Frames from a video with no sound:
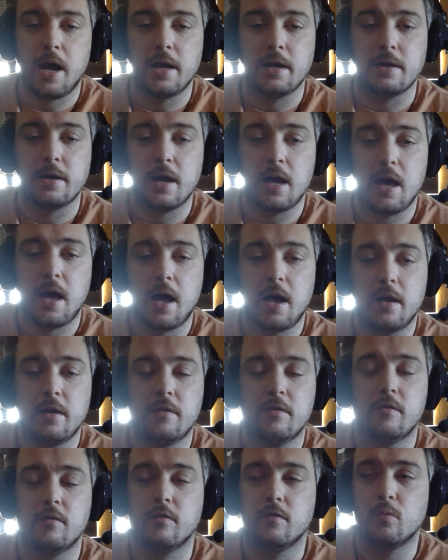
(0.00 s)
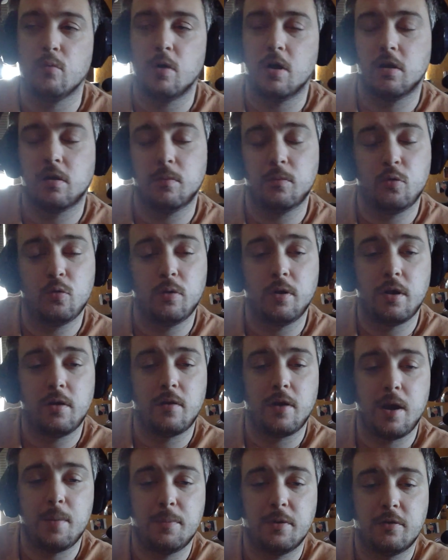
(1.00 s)
right, guys, welcome to
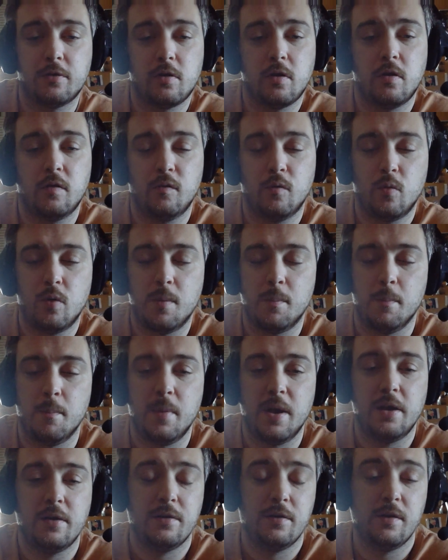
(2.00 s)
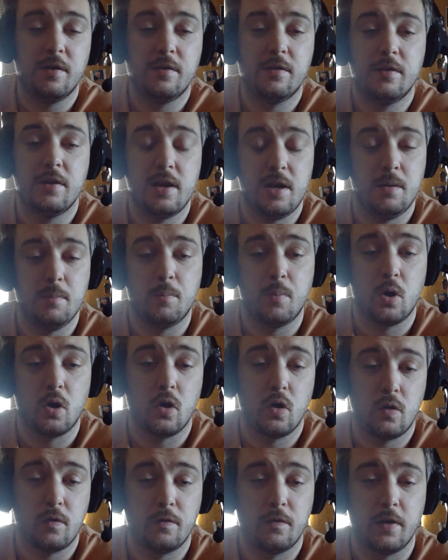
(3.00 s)
another episode of What Makes This Scene
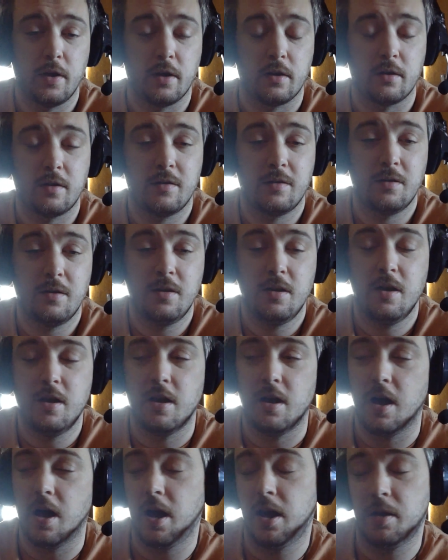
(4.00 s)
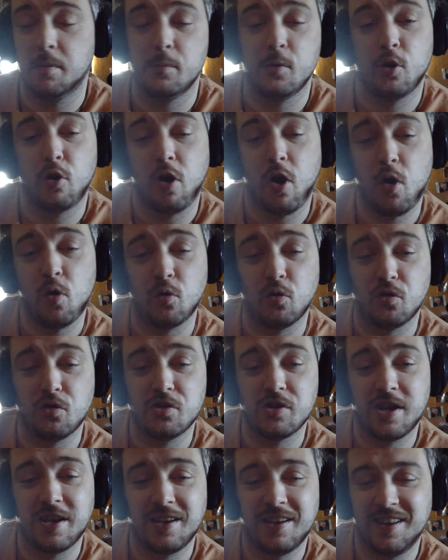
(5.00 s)
Perfect. I am your
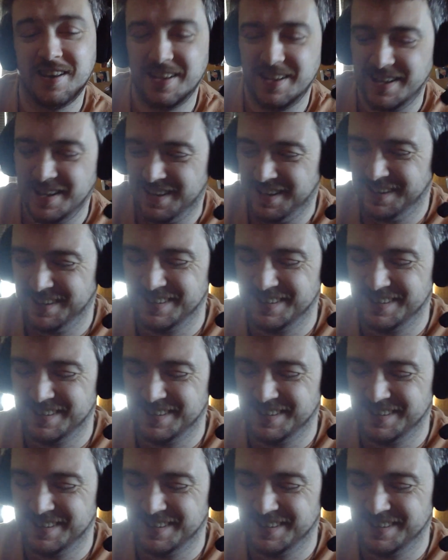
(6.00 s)
host, JT.